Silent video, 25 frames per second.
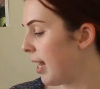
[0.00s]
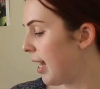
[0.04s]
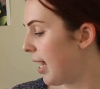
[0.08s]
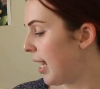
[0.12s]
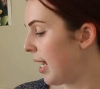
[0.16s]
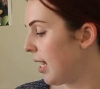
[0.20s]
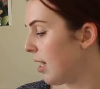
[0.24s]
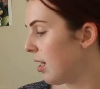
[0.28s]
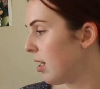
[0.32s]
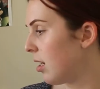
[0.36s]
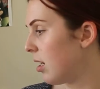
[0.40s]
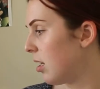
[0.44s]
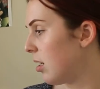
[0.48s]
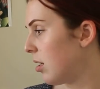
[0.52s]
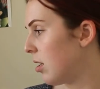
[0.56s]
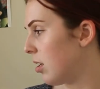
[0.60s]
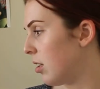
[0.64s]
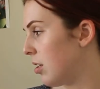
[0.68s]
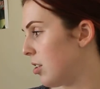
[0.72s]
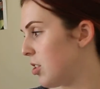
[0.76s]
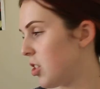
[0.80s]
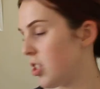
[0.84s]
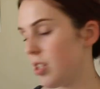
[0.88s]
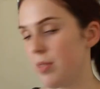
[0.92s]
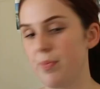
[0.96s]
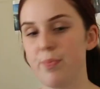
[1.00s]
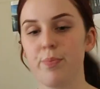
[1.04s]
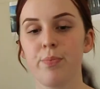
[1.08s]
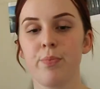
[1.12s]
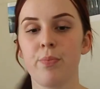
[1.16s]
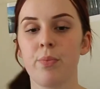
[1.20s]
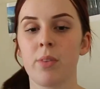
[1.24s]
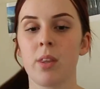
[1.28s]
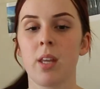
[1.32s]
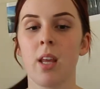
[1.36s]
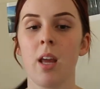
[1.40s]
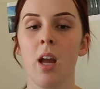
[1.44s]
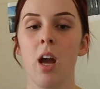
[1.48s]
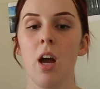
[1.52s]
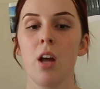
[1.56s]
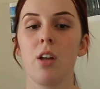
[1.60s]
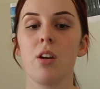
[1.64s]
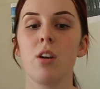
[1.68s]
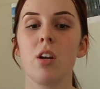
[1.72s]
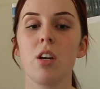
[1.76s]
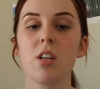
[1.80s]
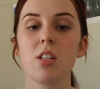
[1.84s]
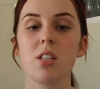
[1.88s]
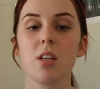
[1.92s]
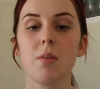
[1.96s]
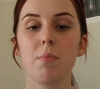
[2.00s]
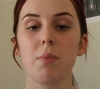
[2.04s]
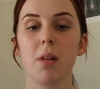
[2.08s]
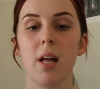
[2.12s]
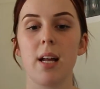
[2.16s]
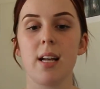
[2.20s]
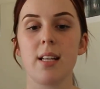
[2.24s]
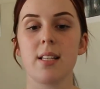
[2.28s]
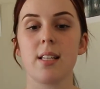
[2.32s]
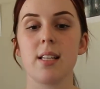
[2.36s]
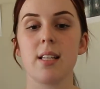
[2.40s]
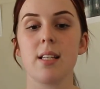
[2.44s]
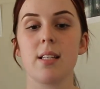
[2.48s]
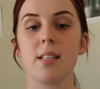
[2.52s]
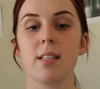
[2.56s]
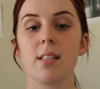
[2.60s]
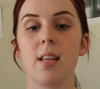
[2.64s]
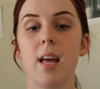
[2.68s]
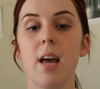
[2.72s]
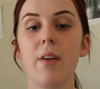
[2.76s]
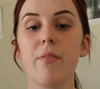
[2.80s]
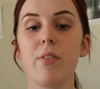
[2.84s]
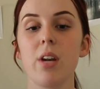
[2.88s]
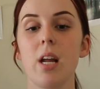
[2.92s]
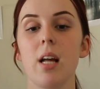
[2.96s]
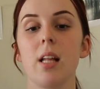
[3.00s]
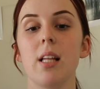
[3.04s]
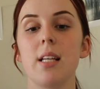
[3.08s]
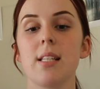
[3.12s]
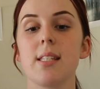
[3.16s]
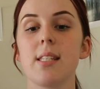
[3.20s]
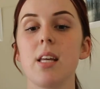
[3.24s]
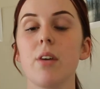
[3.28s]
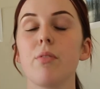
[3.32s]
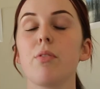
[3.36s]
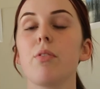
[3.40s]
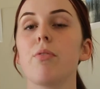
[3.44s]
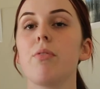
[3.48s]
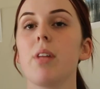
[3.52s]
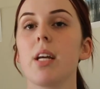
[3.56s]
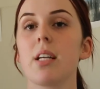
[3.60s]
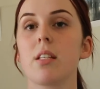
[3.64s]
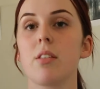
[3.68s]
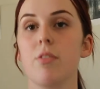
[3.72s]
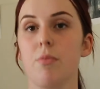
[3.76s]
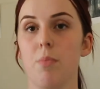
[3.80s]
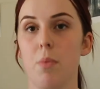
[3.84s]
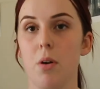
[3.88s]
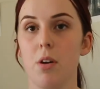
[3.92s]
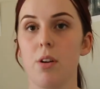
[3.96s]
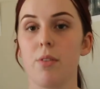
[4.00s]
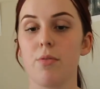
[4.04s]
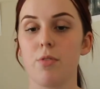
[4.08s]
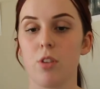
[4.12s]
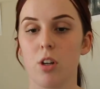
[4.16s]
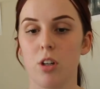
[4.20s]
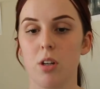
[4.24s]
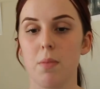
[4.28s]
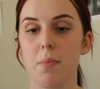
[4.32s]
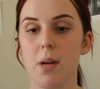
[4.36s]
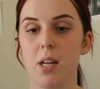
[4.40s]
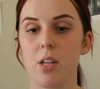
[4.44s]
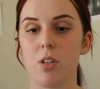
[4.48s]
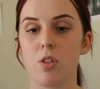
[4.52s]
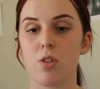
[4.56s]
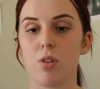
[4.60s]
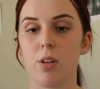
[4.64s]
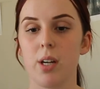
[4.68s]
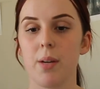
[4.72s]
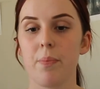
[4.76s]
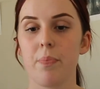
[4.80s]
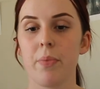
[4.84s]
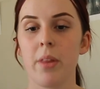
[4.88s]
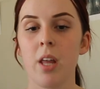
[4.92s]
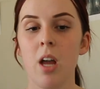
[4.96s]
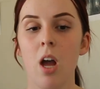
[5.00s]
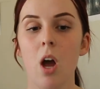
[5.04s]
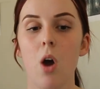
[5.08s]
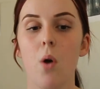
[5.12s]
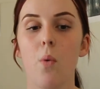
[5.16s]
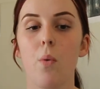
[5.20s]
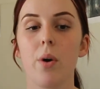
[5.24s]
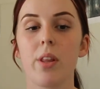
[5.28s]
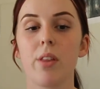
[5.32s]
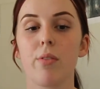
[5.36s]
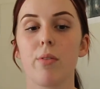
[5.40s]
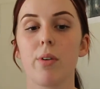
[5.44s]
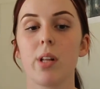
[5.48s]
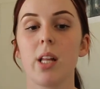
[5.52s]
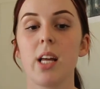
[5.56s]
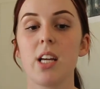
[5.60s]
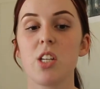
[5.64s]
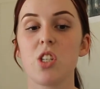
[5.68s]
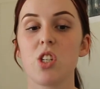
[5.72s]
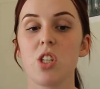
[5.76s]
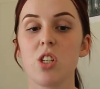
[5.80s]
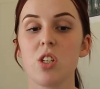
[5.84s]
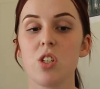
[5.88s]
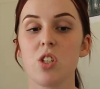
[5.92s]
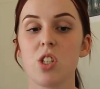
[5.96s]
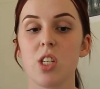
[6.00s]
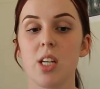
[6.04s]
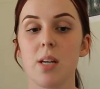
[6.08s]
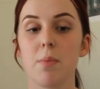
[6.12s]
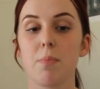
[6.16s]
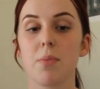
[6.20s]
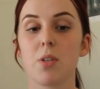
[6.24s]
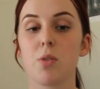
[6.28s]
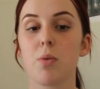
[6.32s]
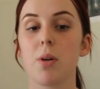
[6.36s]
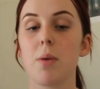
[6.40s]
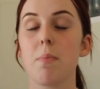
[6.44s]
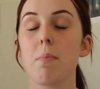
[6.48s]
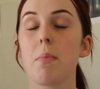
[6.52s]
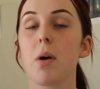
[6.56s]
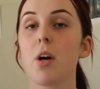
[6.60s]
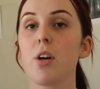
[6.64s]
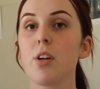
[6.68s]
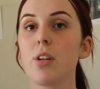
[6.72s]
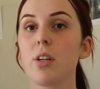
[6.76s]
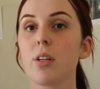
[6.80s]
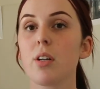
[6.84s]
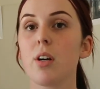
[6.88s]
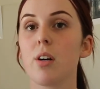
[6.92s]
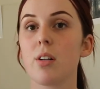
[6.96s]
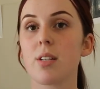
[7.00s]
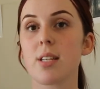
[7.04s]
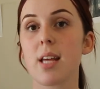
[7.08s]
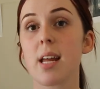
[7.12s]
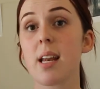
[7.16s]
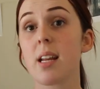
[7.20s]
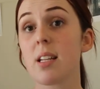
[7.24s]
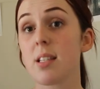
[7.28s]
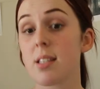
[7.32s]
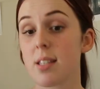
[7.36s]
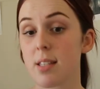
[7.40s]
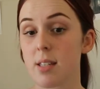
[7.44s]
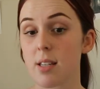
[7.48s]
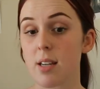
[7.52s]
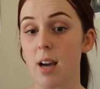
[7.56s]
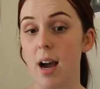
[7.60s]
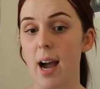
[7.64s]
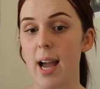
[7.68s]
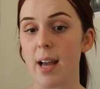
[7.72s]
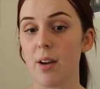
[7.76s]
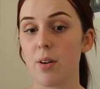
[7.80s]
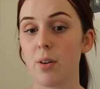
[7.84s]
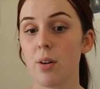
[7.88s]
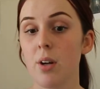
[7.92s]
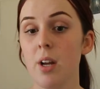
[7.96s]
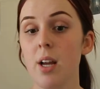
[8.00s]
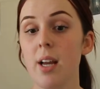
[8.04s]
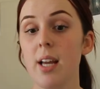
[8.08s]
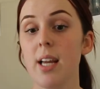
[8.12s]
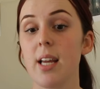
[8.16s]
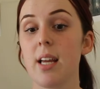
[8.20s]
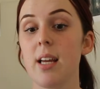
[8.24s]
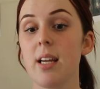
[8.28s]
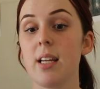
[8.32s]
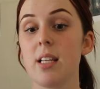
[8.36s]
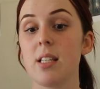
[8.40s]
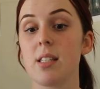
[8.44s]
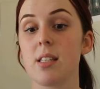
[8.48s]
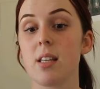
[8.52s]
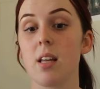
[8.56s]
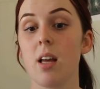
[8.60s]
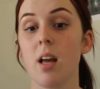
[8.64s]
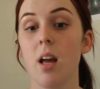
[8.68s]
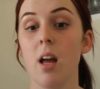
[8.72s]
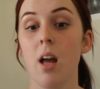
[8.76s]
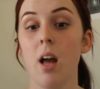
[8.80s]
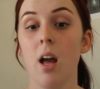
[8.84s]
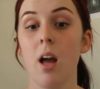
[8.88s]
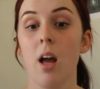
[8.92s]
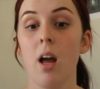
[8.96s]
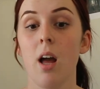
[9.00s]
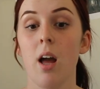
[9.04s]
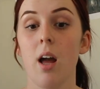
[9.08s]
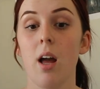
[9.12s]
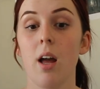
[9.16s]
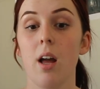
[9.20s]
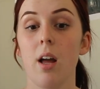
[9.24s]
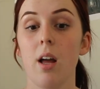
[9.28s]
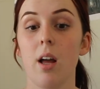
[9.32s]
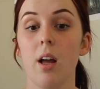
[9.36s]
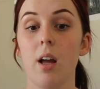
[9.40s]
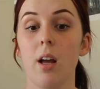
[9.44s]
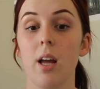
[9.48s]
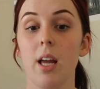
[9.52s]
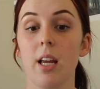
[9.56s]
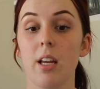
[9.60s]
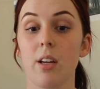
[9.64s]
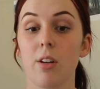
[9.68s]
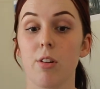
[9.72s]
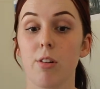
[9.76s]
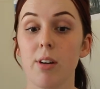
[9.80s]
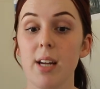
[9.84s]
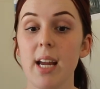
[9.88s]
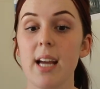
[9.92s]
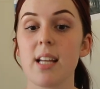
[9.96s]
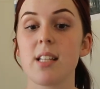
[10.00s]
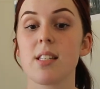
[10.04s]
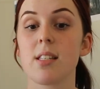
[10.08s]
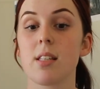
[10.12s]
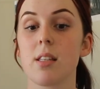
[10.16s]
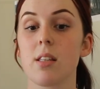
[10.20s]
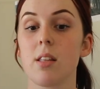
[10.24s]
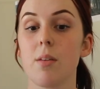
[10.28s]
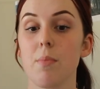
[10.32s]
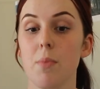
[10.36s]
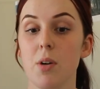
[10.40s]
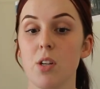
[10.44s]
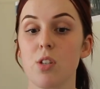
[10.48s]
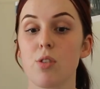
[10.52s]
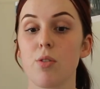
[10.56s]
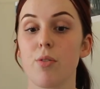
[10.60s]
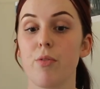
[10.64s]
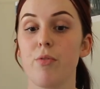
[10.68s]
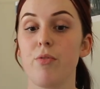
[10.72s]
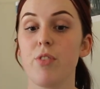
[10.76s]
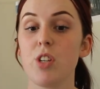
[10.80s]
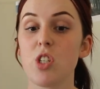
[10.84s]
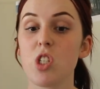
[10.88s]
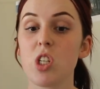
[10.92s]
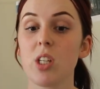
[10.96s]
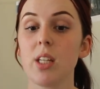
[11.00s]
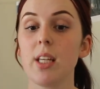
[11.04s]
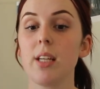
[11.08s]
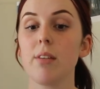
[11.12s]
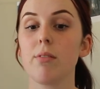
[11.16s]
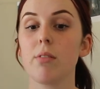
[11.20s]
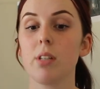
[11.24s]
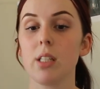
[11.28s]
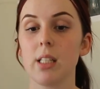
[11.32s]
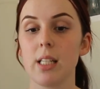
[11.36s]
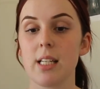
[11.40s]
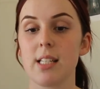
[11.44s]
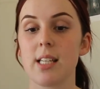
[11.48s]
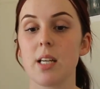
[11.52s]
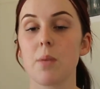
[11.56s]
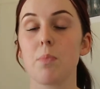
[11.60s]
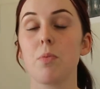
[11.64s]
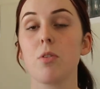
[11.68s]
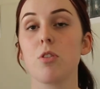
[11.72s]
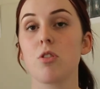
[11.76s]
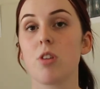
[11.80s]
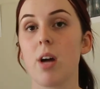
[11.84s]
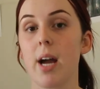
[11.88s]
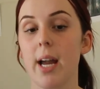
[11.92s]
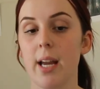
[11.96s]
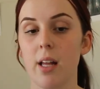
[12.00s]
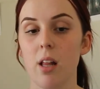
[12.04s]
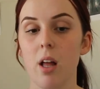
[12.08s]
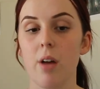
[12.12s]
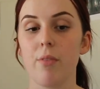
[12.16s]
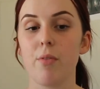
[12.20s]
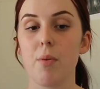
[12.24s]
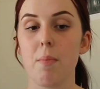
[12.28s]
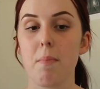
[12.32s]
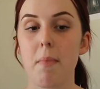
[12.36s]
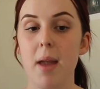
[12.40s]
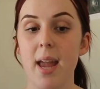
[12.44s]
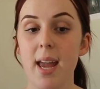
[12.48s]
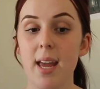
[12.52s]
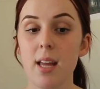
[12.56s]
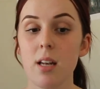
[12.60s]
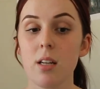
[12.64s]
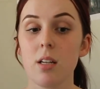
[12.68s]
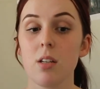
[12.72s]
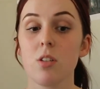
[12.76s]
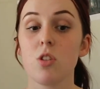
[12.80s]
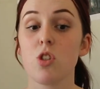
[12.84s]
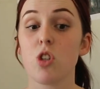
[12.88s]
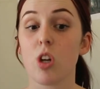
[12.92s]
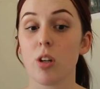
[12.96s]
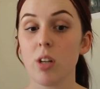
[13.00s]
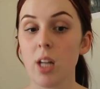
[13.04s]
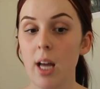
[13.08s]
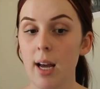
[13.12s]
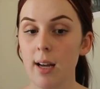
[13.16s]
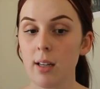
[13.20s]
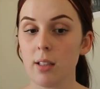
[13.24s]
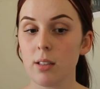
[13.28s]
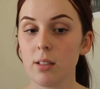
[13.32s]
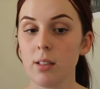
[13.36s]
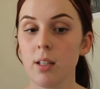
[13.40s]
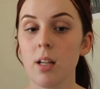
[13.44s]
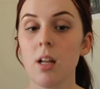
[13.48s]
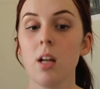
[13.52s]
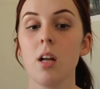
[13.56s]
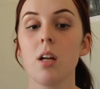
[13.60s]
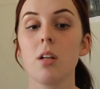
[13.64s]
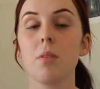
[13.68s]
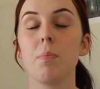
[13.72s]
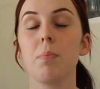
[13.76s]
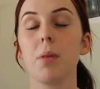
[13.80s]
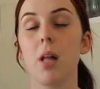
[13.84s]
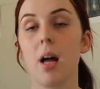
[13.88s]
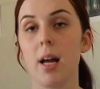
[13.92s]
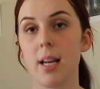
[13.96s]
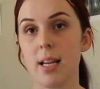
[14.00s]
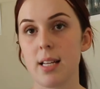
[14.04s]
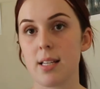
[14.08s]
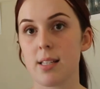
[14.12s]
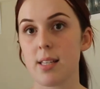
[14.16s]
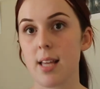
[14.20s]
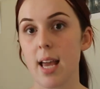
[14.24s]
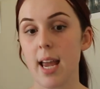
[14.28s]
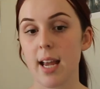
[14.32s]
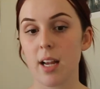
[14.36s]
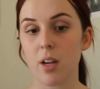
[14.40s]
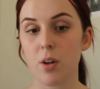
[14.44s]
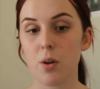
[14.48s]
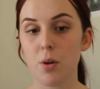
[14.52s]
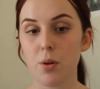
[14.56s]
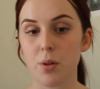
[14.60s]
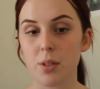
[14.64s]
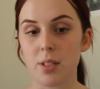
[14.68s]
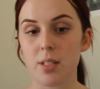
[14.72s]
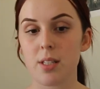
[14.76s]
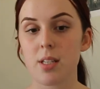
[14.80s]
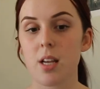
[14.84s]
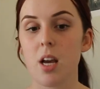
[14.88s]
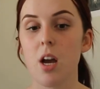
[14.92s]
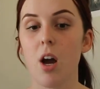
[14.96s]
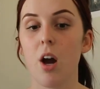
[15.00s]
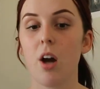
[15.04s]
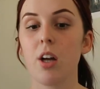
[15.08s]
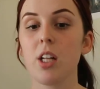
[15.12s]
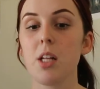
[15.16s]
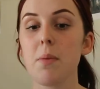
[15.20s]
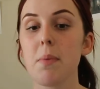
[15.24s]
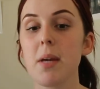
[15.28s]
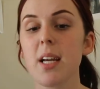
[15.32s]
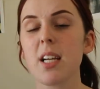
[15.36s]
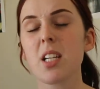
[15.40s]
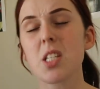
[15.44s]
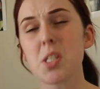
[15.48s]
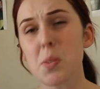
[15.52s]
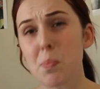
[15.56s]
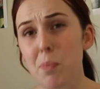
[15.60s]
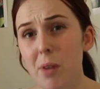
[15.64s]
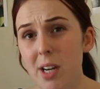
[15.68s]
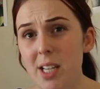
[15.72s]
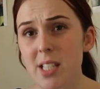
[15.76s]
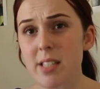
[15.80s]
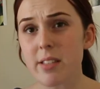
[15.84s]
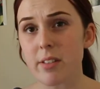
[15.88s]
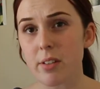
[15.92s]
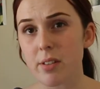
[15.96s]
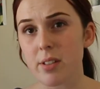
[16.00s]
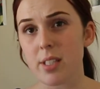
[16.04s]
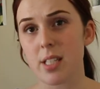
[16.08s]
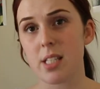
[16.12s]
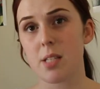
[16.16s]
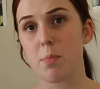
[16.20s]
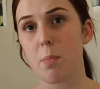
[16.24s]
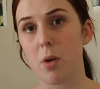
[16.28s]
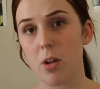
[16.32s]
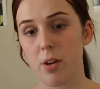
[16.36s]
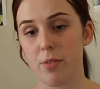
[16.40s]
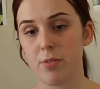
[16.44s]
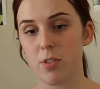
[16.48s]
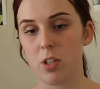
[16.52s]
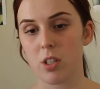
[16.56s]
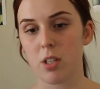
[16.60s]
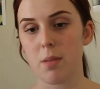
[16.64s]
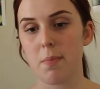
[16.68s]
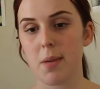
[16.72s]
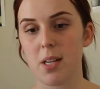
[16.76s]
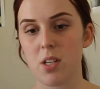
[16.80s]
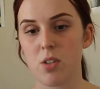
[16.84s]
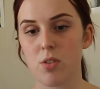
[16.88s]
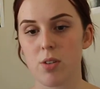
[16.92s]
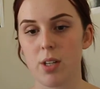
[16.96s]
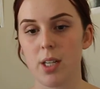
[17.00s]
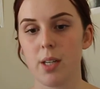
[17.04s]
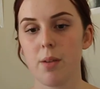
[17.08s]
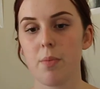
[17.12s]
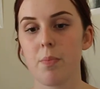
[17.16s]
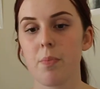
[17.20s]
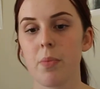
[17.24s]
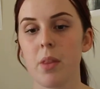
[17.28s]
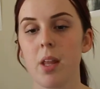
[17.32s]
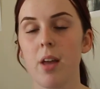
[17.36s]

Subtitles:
In conclusion, Notes on Blindness is evidently a self-reflexive mode of documentary, where the relationship between mode, content and style it creates the most visually realistic portrayal of a man, John Hull, blindness and could only be expressed through this mode of documentary.